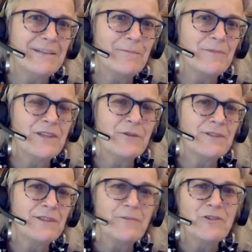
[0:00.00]
So
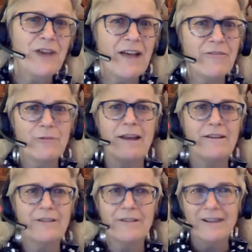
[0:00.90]
some travel
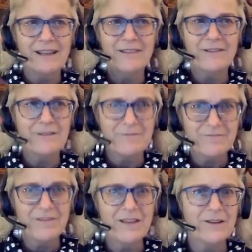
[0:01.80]
writer in the
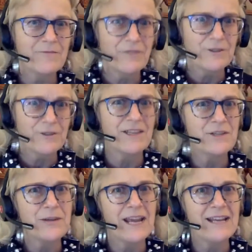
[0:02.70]
you know first
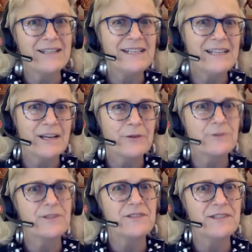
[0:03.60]
century AD goes
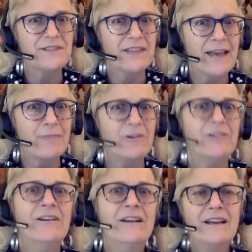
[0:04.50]
and sees a camel
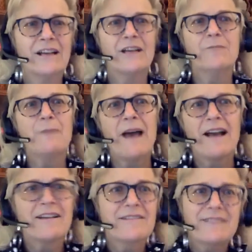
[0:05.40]
and comes back
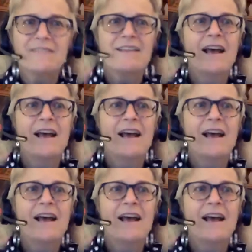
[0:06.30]
and says